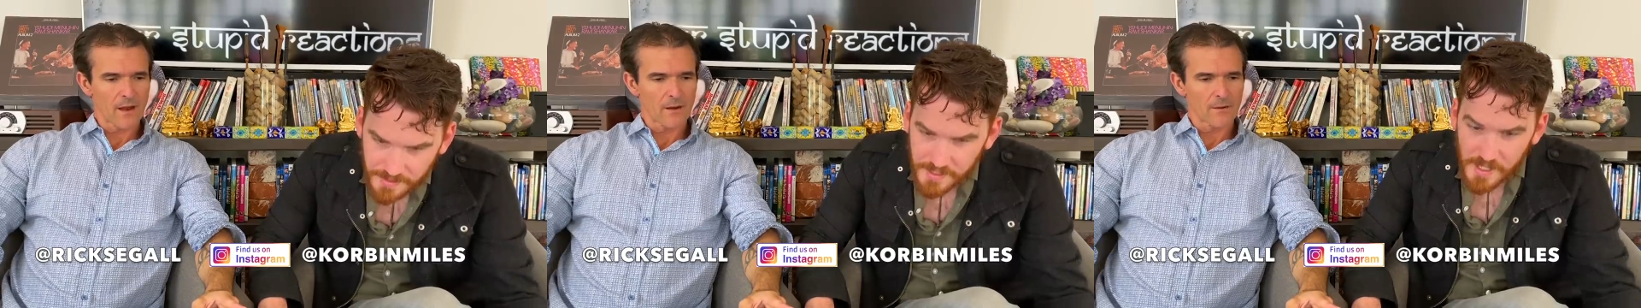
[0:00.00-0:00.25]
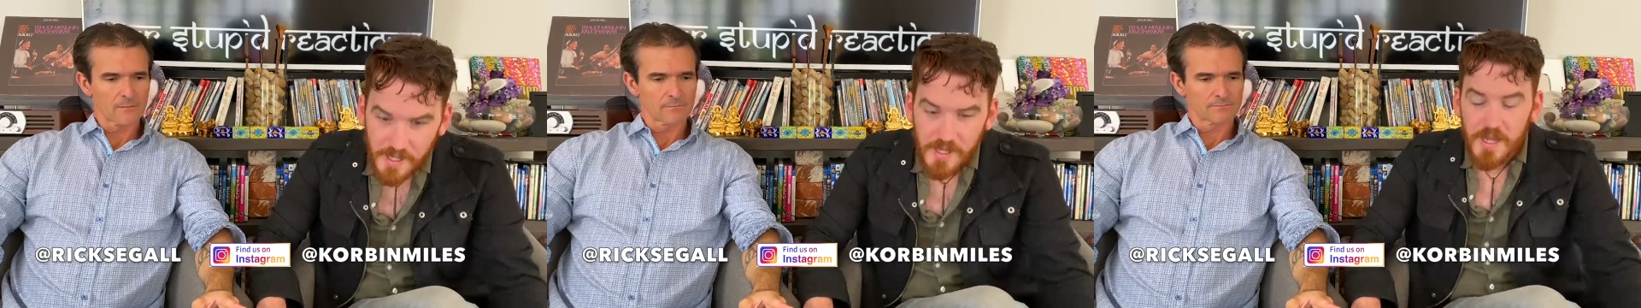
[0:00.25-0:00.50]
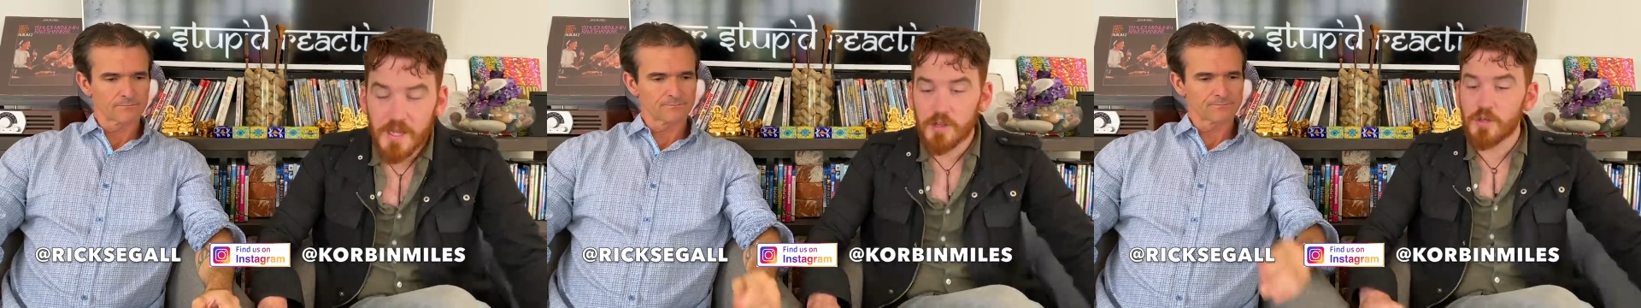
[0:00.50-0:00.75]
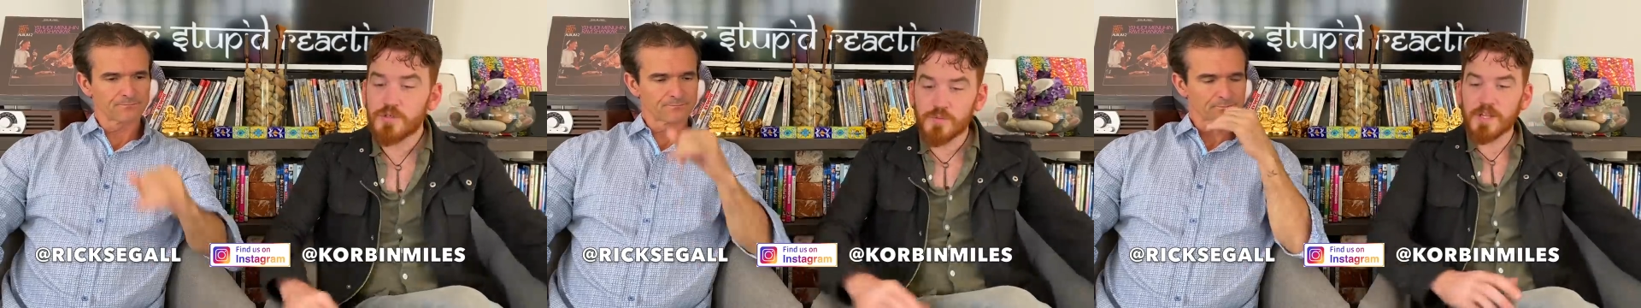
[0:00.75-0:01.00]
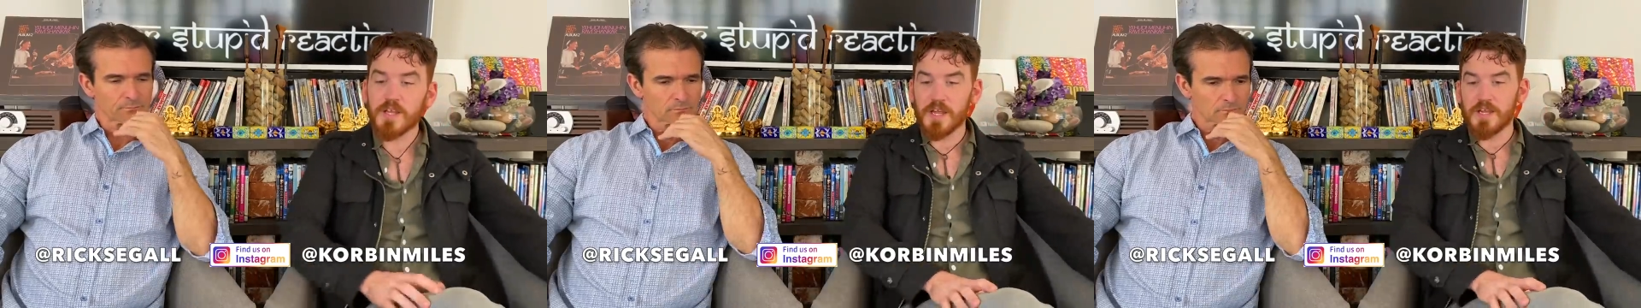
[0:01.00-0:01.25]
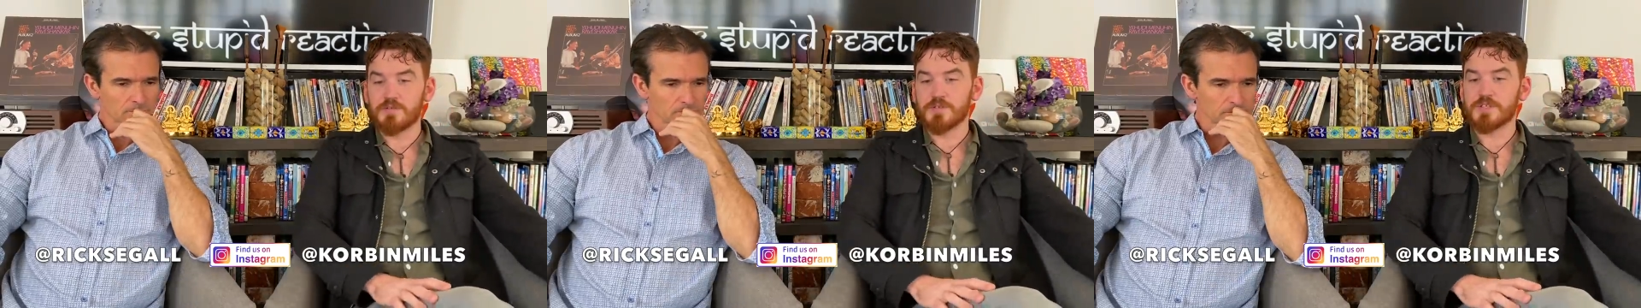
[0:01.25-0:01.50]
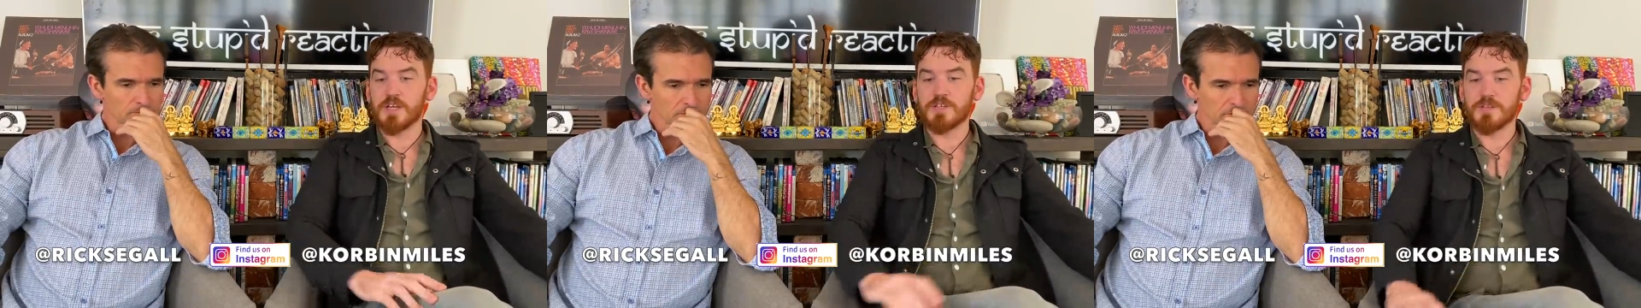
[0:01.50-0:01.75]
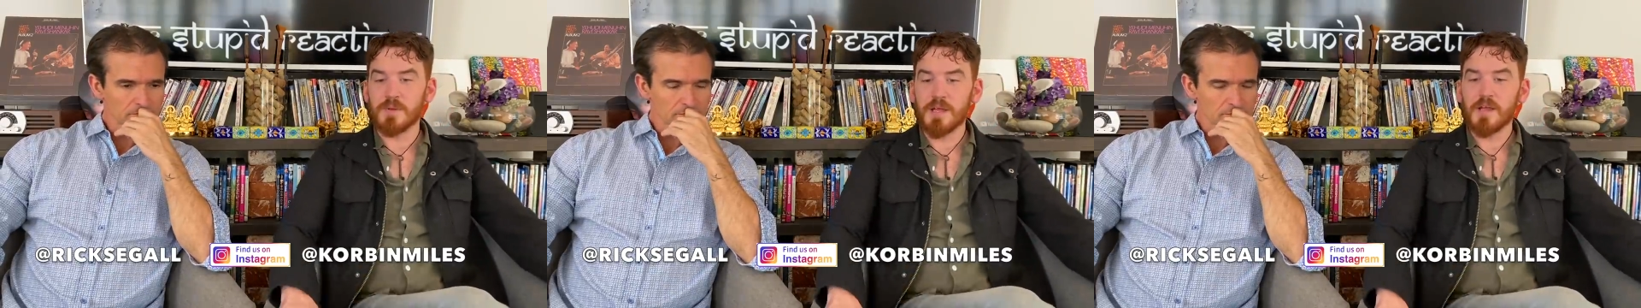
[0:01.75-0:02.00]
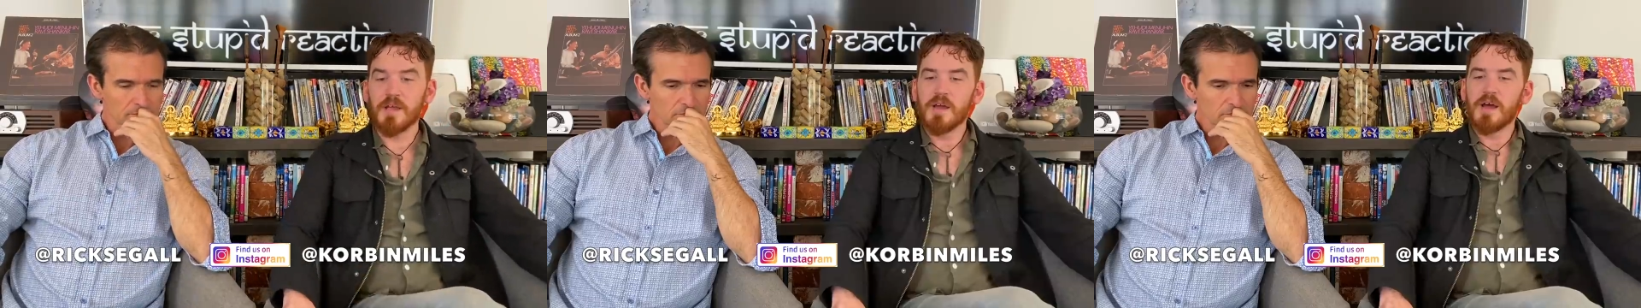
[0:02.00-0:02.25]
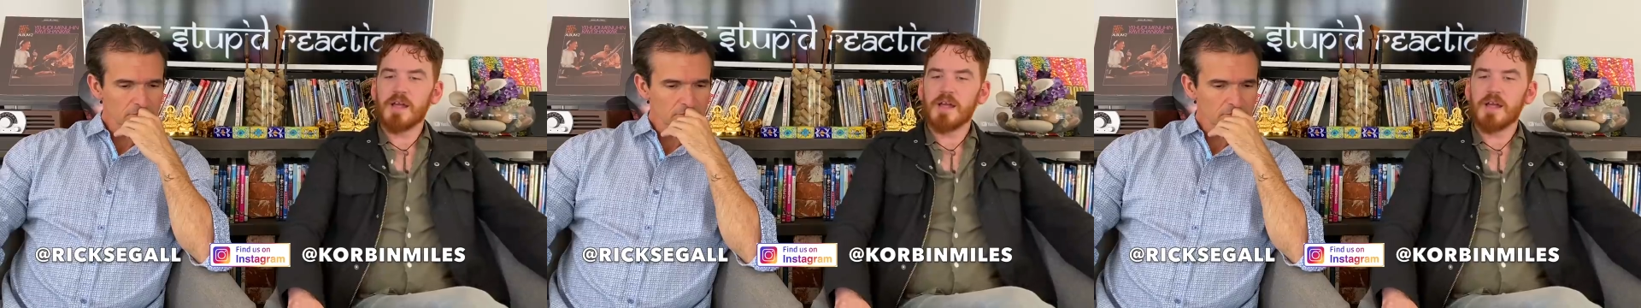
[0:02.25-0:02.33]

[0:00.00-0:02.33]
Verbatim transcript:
Speaker 1: know. But yeah, it looked really interesting to me.